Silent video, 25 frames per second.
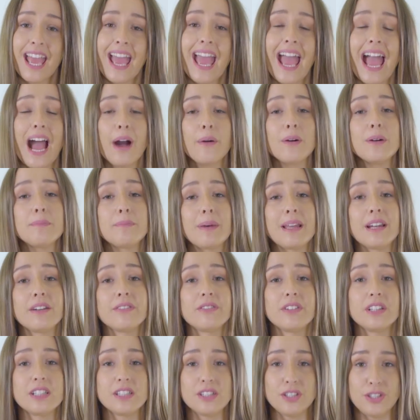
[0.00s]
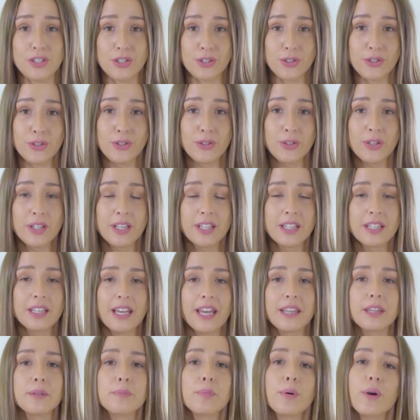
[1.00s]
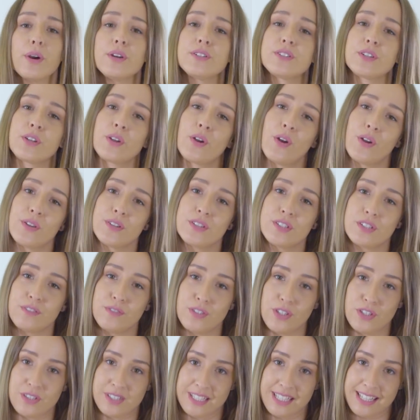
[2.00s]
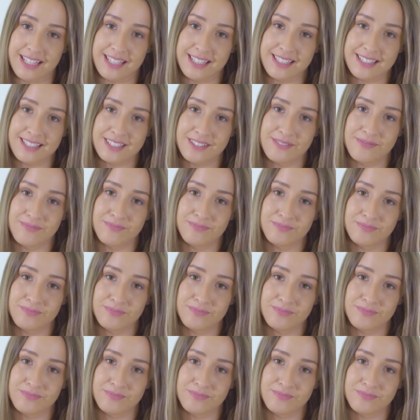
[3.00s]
how it benefits you, and the pros and cons of using it.